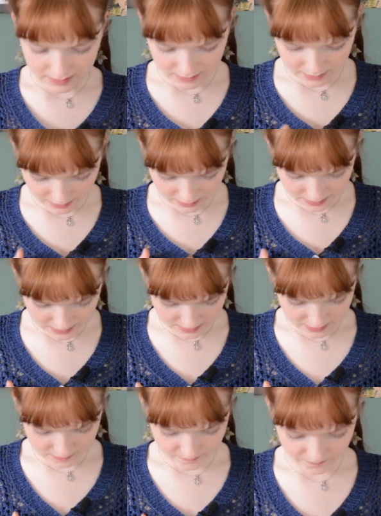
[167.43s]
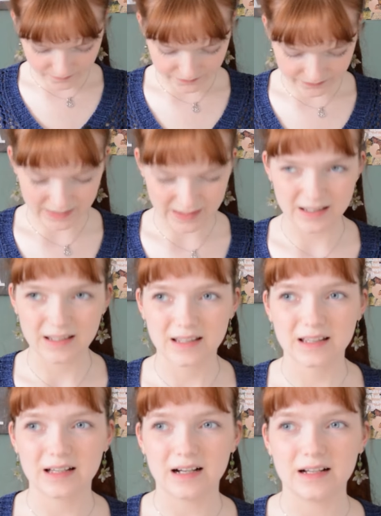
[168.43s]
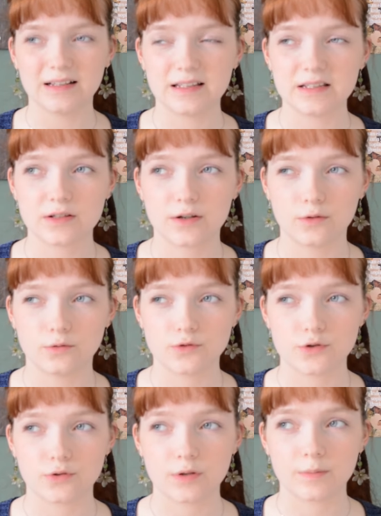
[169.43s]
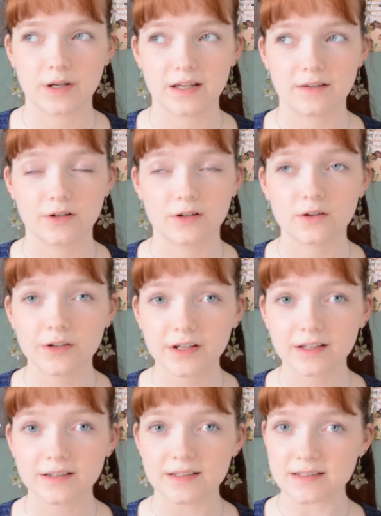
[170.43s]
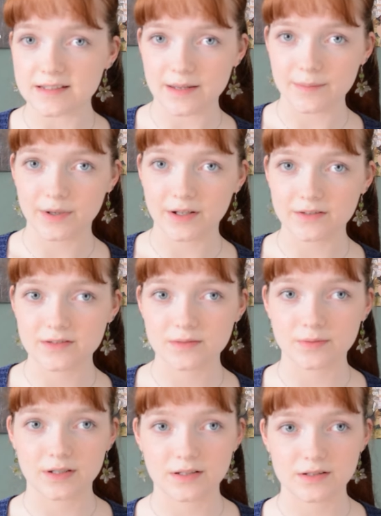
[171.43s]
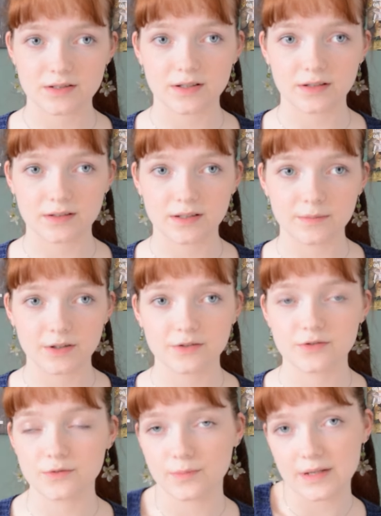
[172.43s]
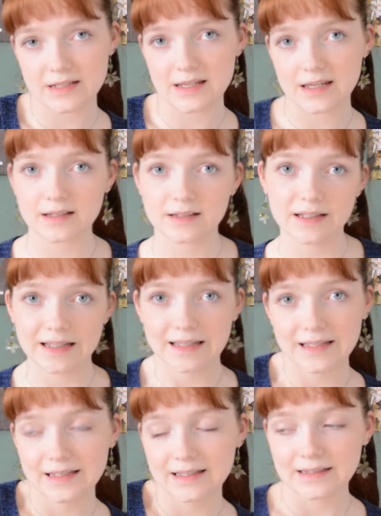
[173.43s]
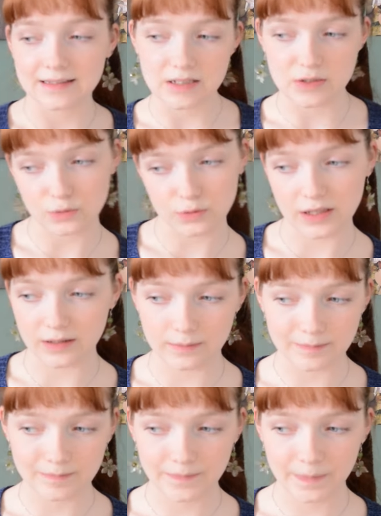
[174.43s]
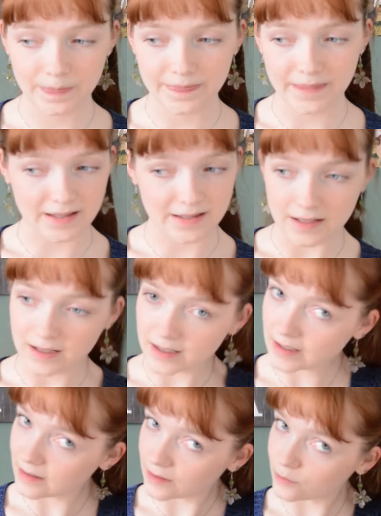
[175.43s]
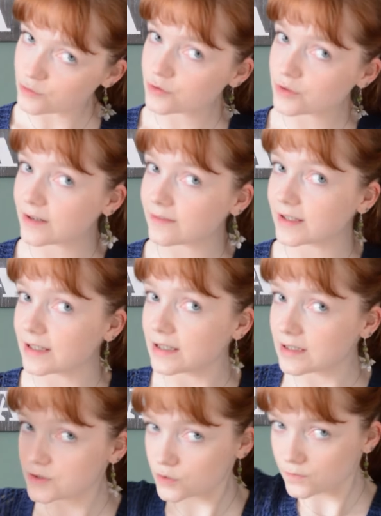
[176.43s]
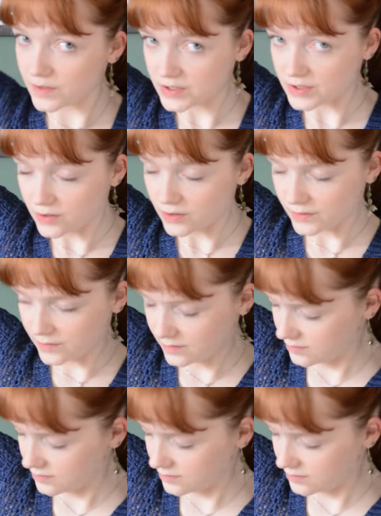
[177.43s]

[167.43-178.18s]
like this. These are also in my Eva cardigan, these same buttons, but I just like them. They're so basic and nice looking. And yeah, and I also have a Sophie scarf